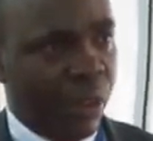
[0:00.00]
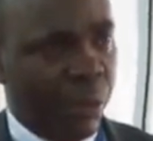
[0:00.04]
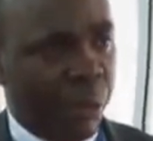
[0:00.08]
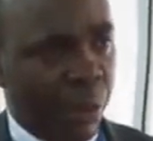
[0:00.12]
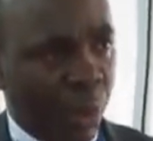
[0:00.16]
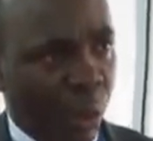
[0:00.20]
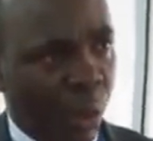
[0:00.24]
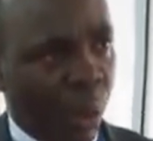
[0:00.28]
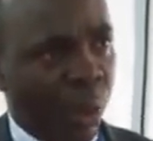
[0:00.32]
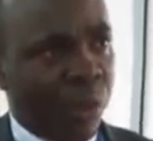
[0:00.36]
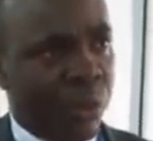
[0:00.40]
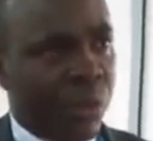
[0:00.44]

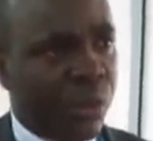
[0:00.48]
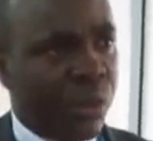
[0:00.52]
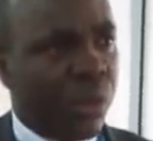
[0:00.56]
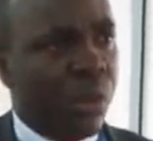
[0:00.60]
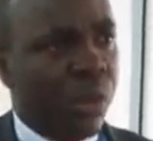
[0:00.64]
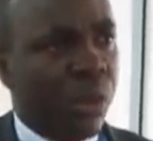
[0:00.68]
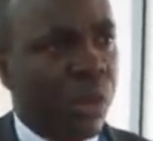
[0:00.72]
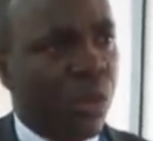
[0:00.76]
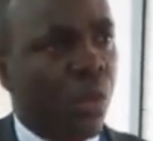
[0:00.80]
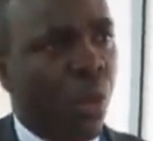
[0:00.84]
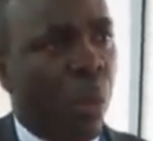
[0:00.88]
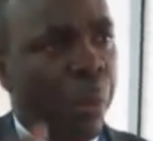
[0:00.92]
Because
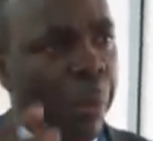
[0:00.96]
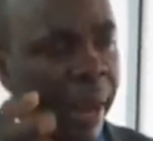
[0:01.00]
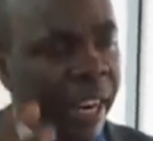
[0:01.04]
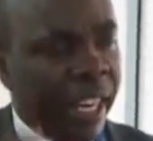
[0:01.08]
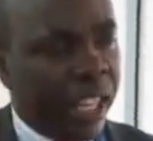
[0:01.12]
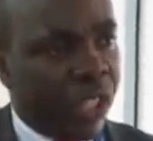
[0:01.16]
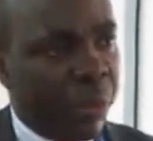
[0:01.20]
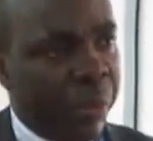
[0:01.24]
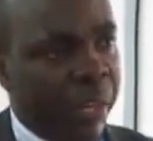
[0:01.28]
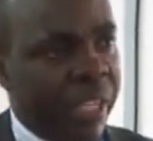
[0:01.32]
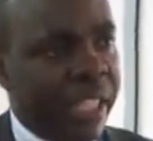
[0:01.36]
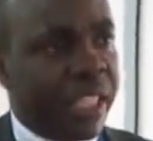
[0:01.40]
no
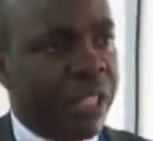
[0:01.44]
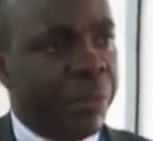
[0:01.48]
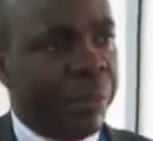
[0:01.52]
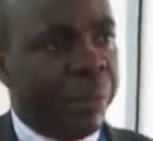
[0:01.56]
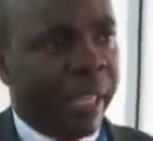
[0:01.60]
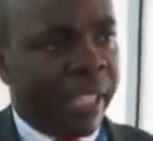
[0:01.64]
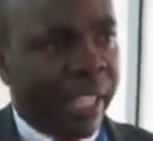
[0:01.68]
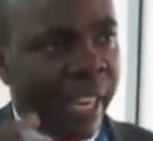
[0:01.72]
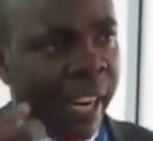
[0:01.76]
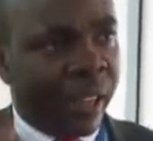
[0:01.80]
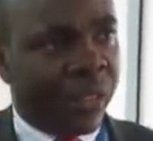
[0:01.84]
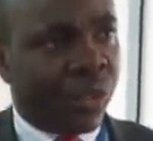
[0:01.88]
punishment is
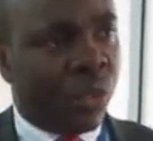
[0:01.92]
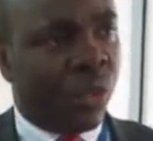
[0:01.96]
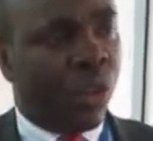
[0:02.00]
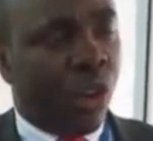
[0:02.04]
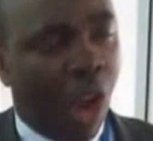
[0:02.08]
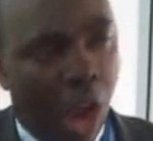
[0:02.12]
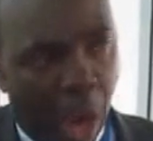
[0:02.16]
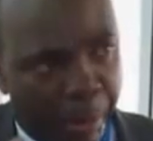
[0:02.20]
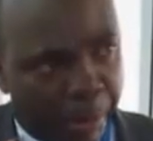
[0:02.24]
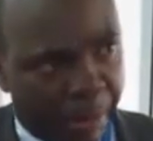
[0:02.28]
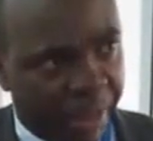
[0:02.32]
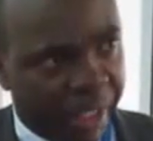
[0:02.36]
meted to
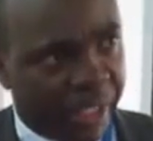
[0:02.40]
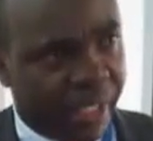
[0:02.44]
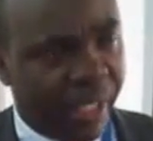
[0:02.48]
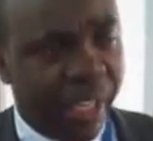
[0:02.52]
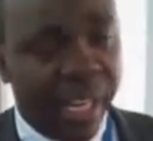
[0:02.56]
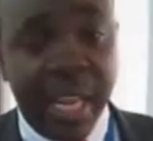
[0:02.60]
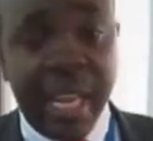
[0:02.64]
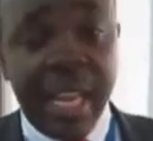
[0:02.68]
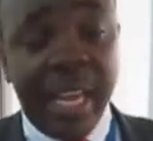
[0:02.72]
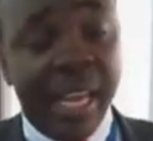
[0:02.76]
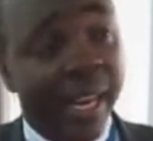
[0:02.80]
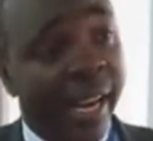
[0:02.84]
culprits.
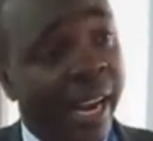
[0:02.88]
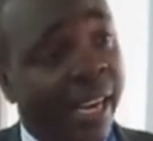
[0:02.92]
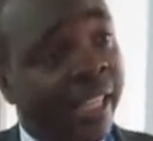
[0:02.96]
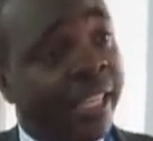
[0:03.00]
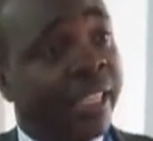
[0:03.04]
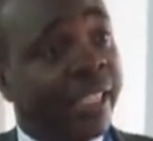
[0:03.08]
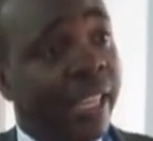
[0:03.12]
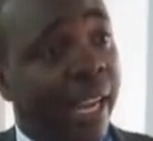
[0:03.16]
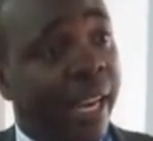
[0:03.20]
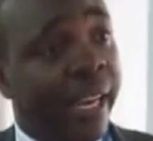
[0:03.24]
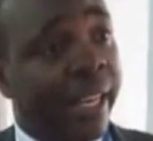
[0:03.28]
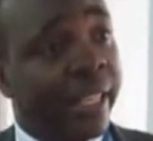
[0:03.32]
And that
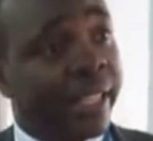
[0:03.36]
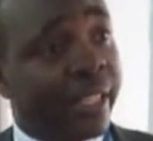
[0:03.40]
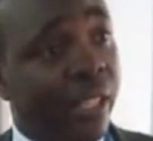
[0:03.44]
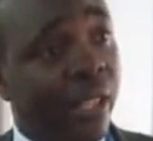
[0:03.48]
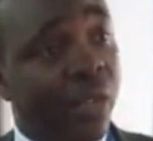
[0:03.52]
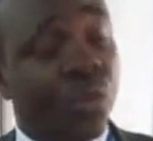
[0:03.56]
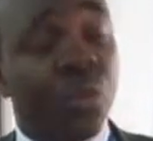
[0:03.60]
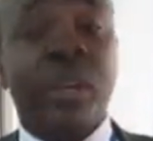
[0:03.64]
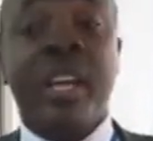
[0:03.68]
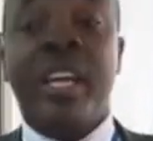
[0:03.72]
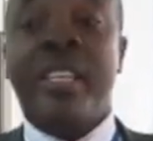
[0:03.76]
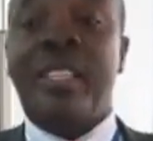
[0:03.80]
is a challenge.
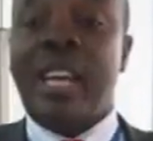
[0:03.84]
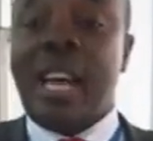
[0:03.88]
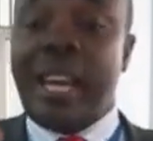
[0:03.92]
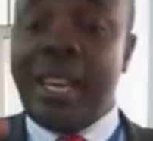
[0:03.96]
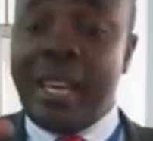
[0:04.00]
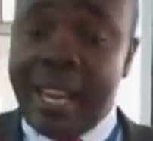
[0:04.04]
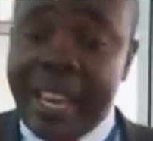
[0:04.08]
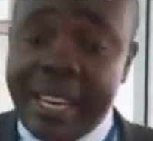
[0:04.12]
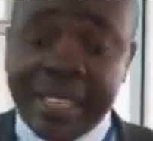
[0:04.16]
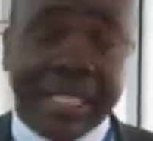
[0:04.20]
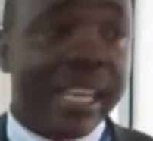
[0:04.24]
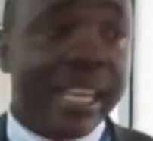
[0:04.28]
So the challenge...